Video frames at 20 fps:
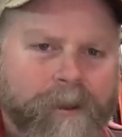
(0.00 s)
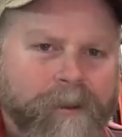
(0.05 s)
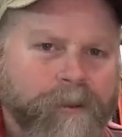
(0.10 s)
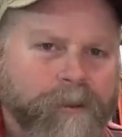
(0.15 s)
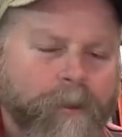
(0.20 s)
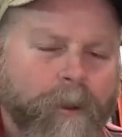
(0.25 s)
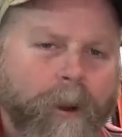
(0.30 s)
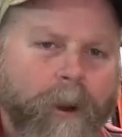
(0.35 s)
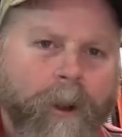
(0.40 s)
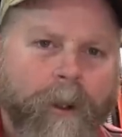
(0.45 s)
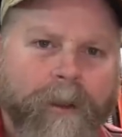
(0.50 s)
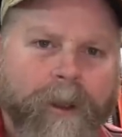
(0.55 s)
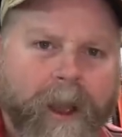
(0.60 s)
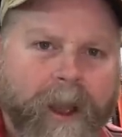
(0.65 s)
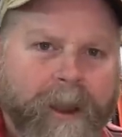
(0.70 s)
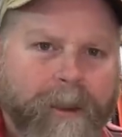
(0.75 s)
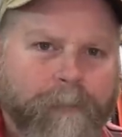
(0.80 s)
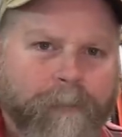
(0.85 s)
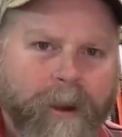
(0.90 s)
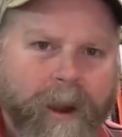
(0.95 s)
So all
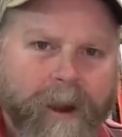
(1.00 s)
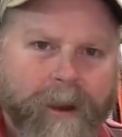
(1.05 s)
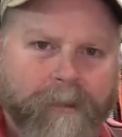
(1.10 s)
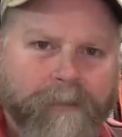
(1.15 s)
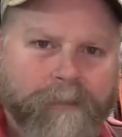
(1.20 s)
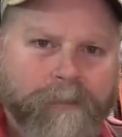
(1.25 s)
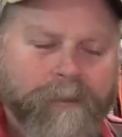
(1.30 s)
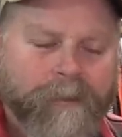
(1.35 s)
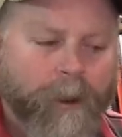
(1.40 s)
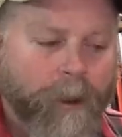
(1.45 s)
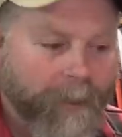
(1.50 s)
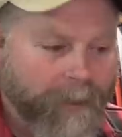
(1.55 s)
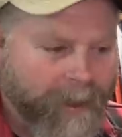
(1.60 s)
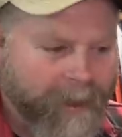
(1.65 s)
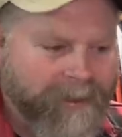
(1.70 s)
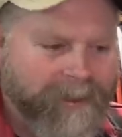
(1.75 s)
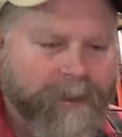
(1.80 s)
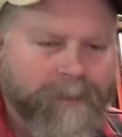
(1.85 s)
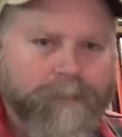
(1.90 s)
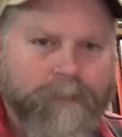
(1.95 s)
9 rounds, all
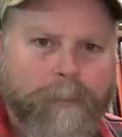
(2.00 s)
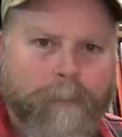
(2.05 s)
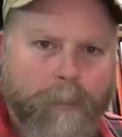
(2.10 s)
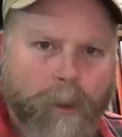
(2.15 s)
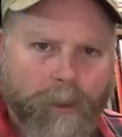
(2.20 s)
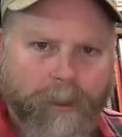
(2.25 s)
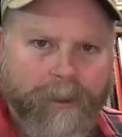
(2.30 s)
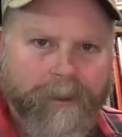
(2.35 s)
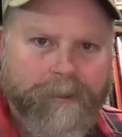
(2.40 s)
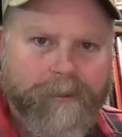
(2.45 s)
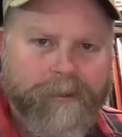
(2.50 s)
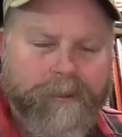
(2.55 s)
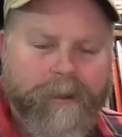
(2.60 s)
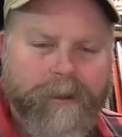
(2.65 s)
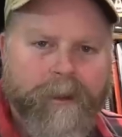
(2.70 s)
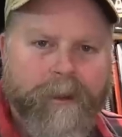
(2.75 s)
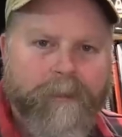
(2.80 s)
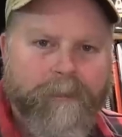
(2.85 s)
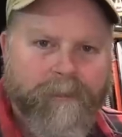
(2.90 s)
9 different bullets,